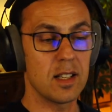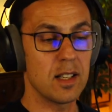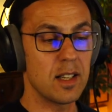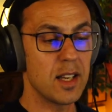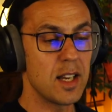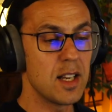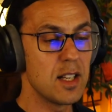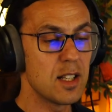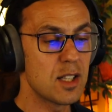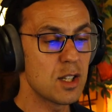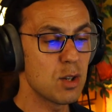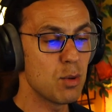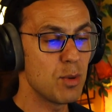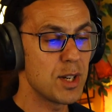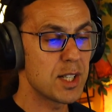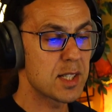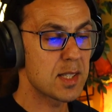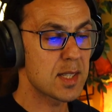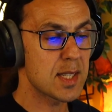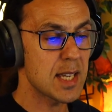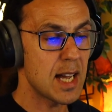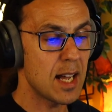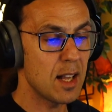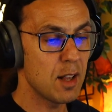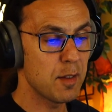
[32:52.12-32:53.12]
into
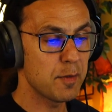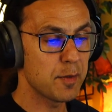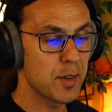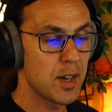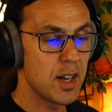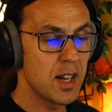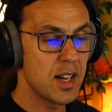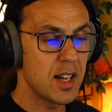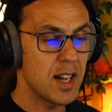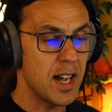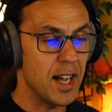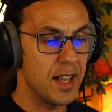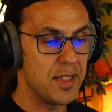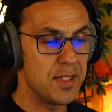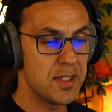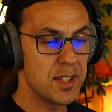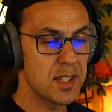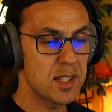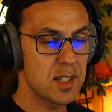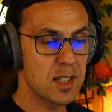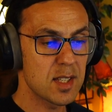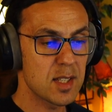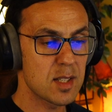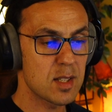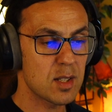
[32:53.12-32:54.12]
itself. And
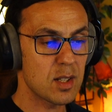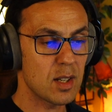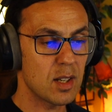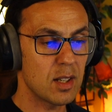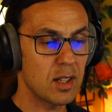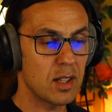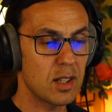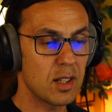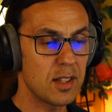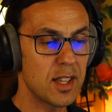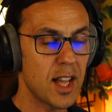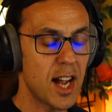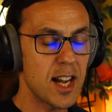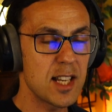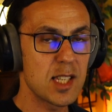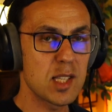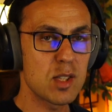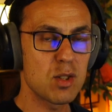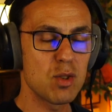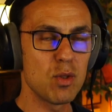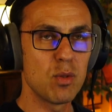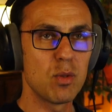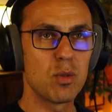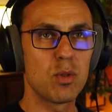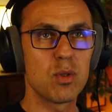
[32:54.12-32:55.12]
this is nice
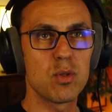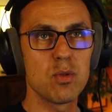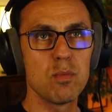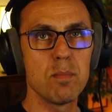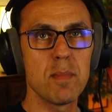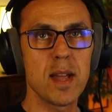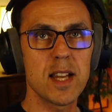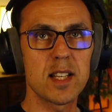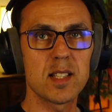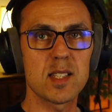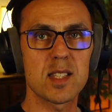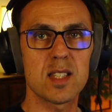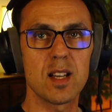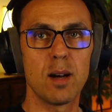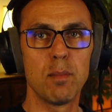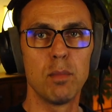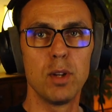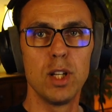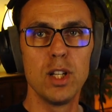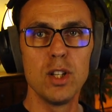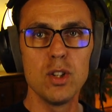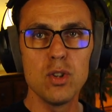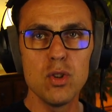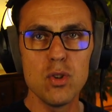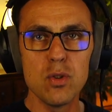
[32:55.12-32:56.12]
to make some
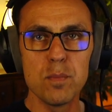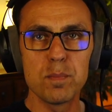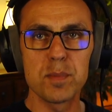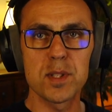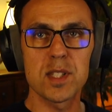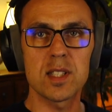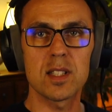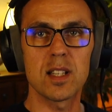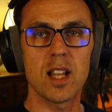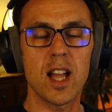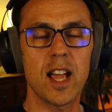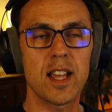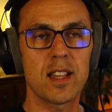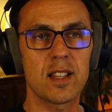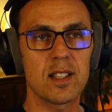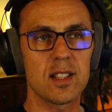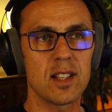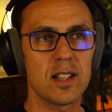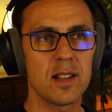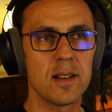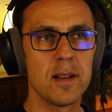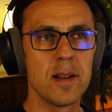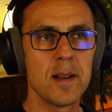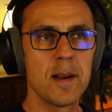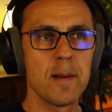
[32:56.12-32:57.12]
loops, like
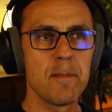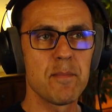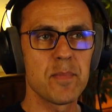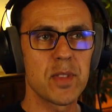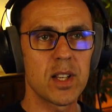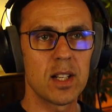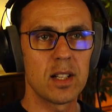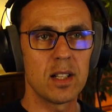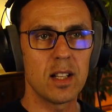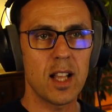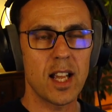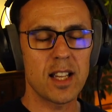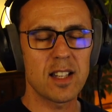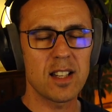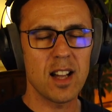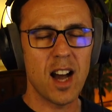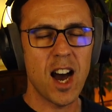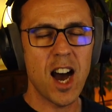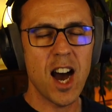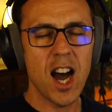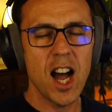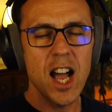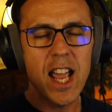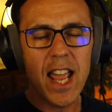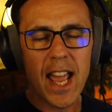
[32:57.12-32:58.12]
a
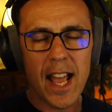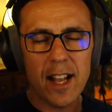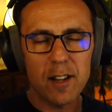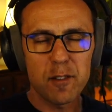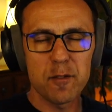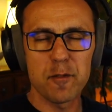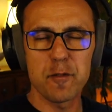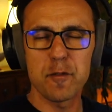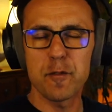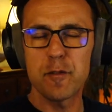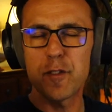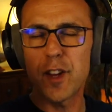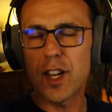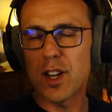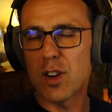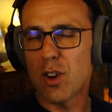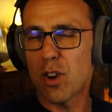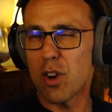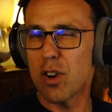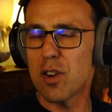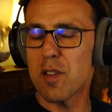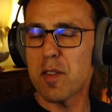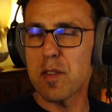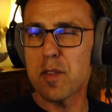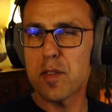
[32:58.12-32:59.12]
hi-hat
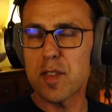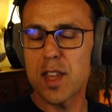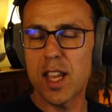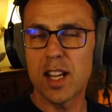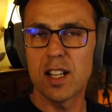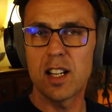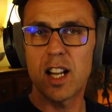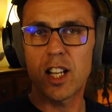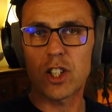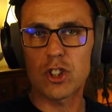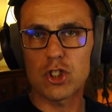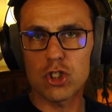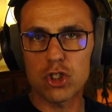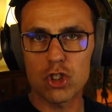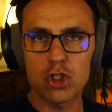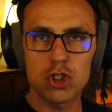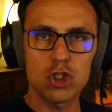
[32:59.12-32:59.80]
figure thing, like